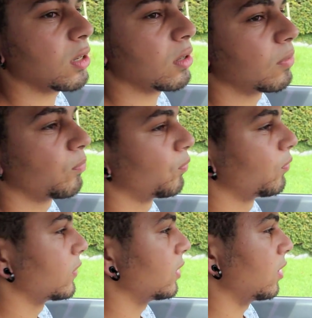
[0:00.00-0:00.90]

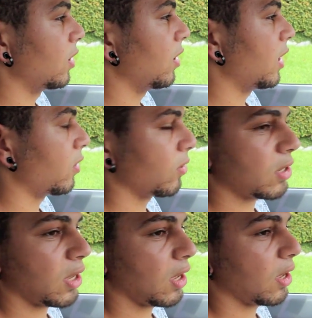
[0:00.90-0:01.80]
you know. I
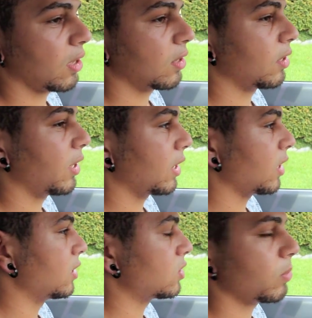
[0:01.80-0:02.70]
don't care, like.
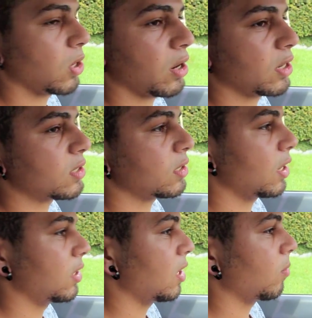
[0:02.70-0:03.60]
And to be honest,
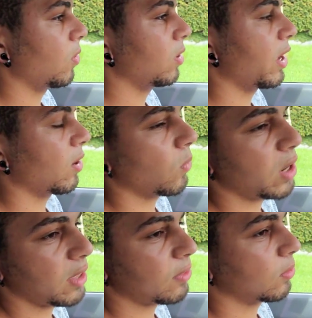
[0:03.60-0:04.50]
in that moment, like
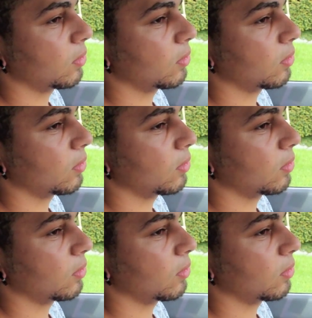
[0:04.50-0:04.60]
when I